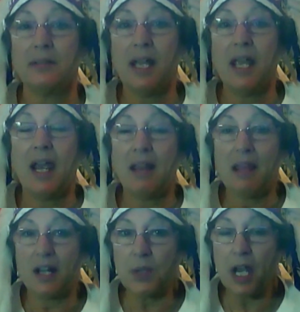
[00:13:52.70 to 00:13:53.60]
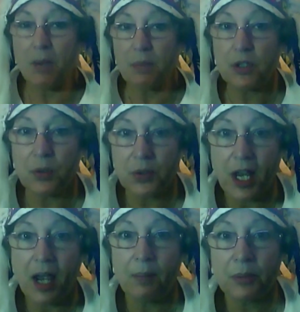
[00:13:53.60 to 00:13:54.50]
And that's what happened to those
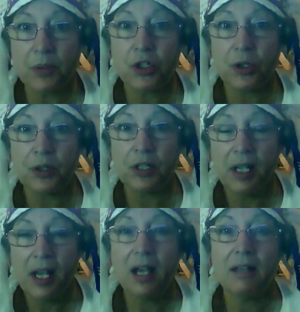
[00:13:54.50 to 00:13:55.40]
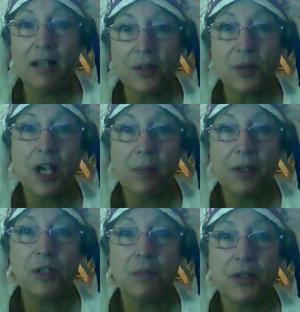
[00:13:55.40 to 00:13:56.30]
Kamloops children. That's what's happening to
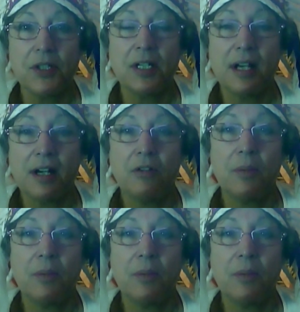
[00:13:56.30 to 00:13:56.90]
missing Native women.